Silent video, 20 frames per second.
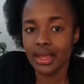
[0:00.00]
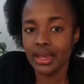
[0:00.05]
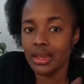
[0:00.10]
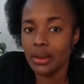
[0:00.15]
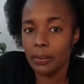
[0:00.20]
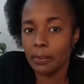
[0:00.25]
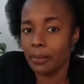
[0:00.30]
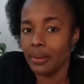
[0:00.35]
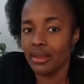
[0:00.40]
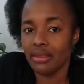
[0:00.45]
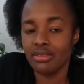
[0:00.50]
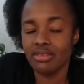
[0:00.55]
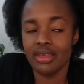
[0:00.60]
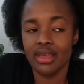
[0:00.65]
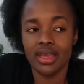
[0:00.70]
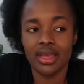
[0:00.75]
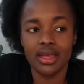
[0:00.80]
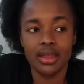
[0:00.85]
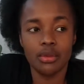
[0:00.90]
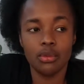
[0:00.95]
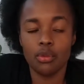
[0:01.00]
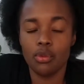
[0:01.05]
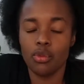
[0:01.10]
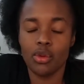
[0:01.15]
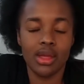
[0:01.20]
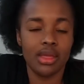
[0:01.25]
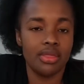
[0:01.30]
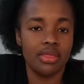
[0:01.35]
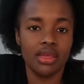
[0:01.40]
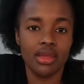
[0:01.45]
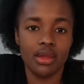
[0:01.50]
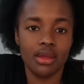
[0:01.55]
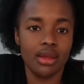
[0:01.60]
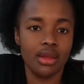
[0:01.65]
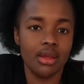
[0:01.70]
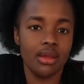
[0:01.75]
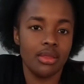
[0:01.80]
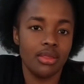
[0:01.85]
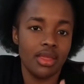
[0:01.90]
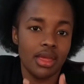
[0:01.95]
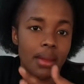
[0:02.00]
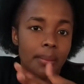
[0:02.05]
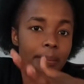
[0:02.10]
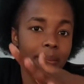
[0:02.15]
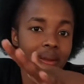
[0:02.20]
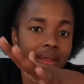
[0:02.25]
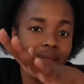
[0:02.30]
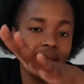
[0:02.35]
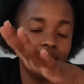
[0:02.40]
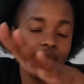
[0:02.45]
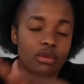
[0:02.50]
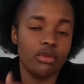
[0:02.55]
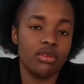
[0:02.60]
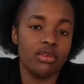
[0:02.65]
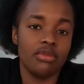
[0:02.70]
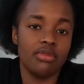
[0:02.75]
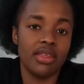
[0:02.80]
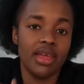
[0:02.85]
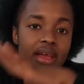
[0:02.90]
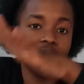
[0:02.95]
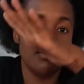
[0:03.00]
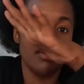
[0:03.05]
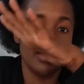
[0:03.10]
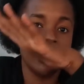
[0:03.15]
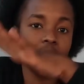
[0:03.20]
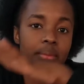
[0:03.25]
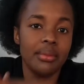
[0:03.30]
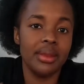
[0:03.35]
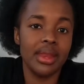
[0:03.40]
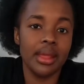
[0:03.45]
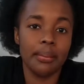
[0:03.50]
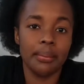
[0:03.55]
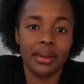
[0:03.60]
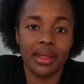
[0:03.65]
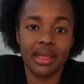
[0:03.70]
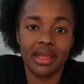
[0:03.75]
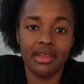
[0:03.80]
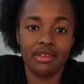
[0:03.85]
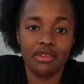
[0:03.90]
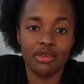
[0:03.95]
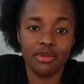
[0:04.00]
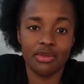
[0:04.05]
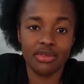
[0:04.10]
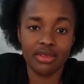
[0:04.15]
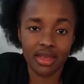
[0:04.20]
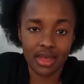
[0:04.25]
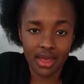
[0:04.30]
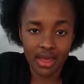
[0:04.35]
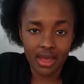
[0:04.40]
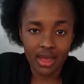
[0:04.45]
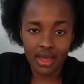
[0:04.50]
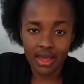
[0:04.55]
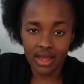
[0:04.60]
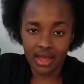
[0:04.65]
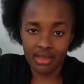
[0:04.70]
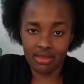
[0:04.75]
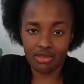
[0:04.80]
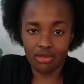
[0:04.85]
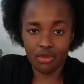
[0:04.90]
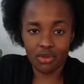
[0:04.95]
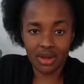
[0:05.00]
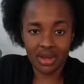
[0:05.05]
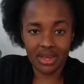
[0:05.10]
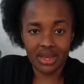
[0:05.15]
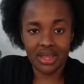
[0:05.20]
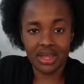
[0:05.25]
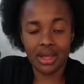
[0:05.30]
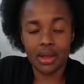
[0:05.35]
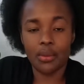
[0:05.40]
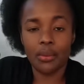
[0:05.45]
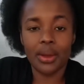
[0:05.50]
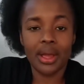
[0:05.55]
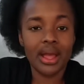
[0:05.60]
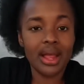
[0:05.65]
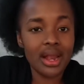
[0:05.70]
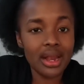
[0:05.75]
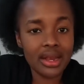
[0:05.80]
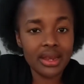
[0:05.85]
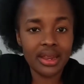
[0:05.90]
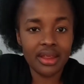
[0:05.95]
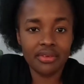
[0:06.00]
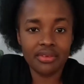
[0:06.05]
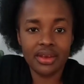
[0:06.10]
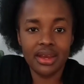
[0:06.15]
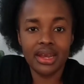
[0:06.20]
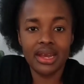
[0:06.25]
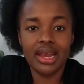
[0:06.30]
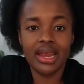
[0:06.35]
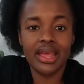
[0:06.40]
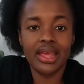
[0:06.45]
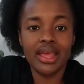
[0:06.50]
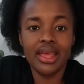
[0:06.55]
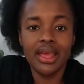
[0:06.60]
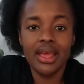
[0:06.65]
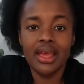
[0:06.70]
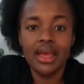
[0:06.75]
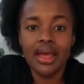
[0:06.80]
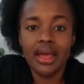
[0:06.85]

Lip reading: It depends, again, I think the applications, if they have like many applications, it's gonna take a while, definitely.